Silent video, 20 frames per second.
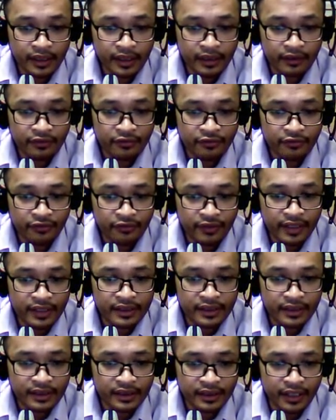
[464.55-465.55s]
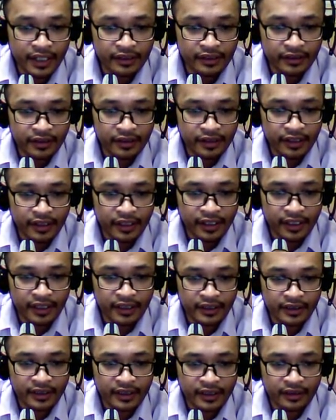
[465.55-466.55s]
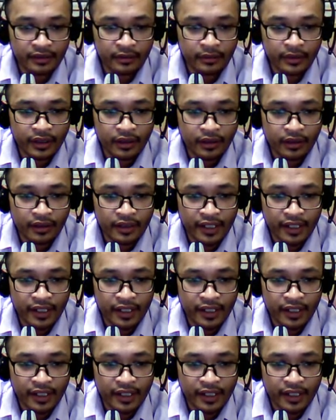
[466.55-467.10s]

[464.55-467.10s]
first category is we call